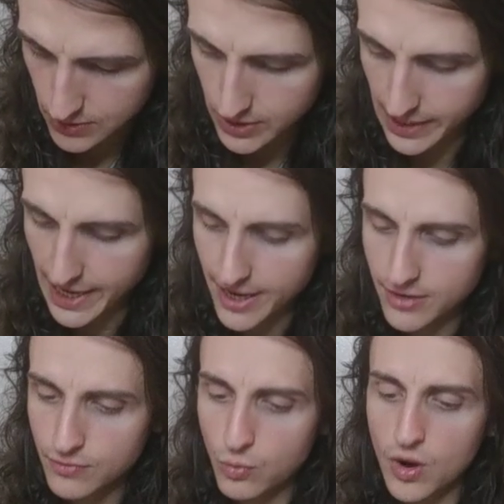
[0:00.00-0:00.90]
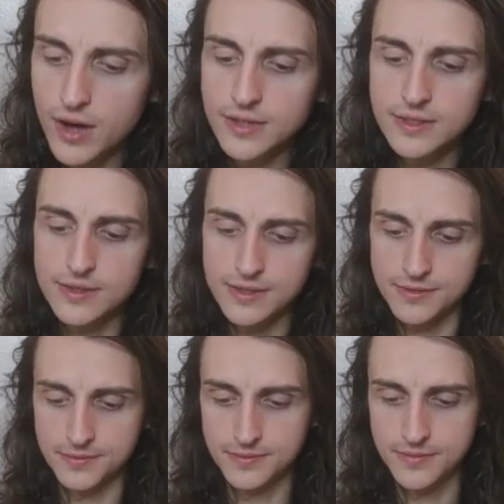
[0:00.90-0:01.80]
to the 8 of Wands.
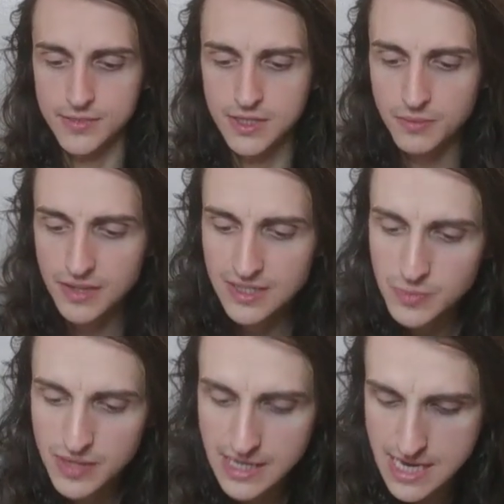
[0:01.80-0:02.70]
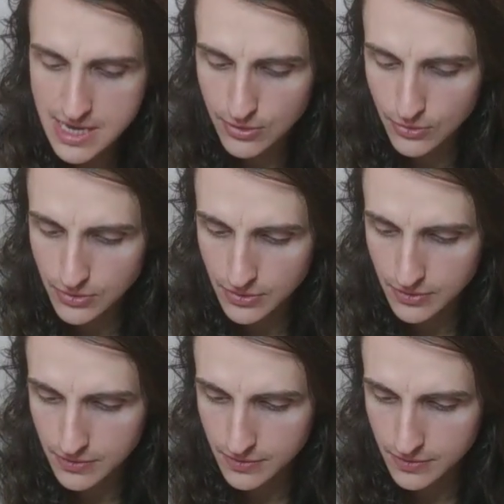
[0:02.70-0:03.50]
Something is being healed.